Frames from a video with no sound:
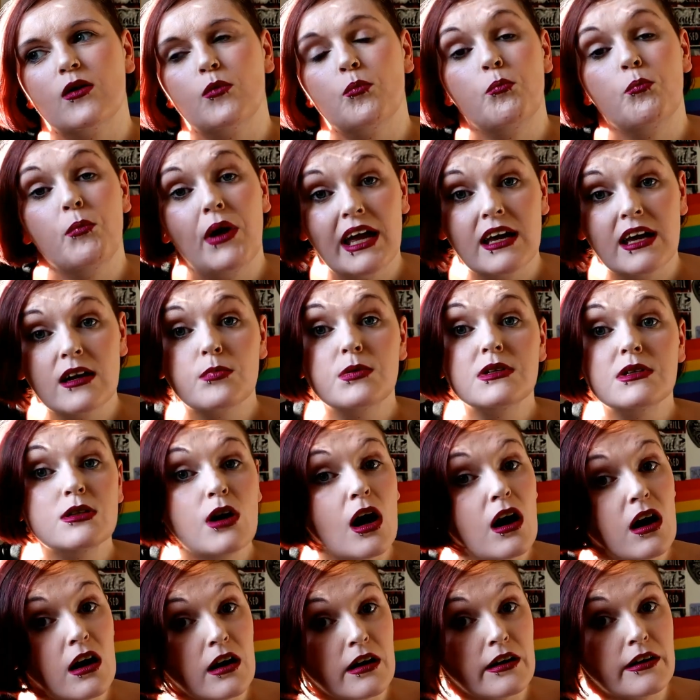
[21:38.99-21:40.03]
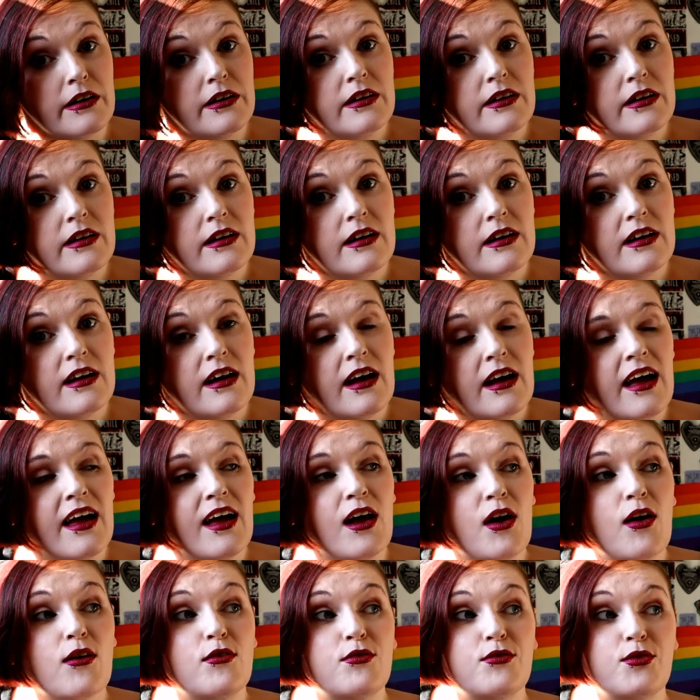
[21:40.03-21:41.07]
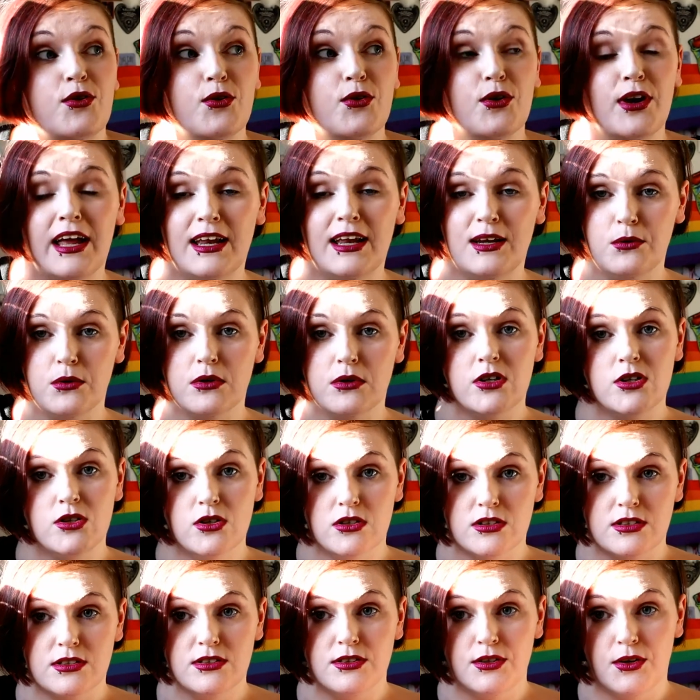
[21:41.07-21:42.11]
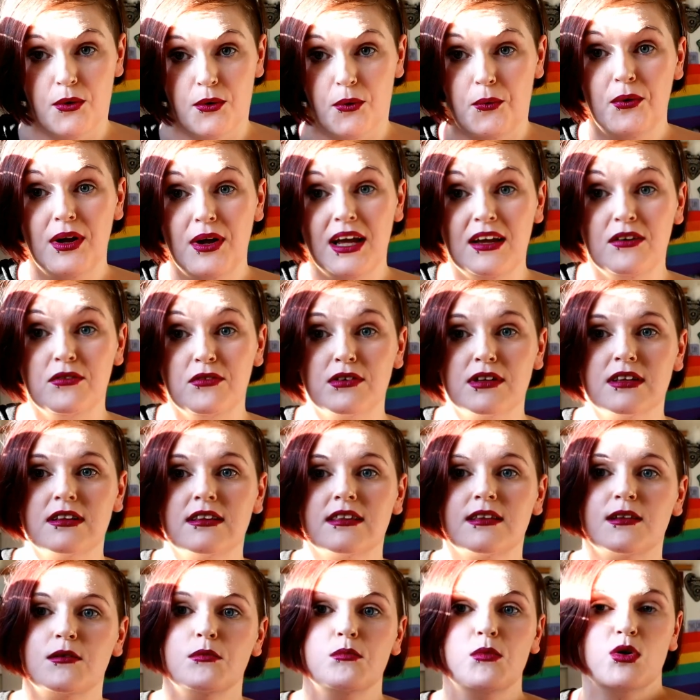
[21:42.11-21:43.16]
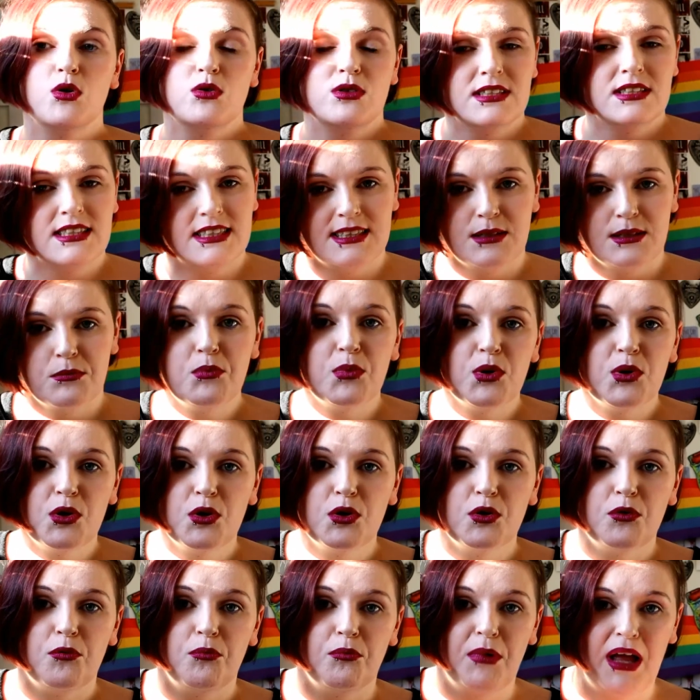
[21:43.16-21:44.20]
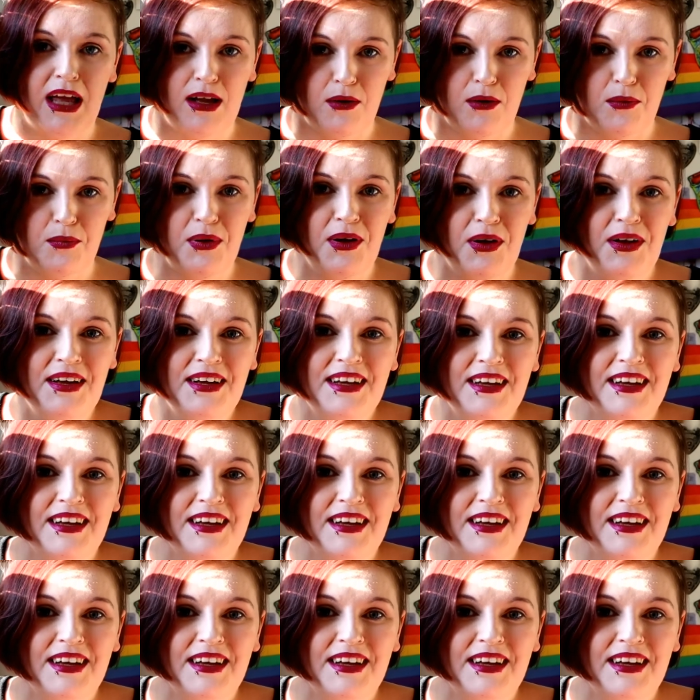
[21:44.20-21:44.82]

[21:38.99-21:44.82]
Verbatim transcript: makeup is hard for anyone who doesn't know, even the most simple makeup,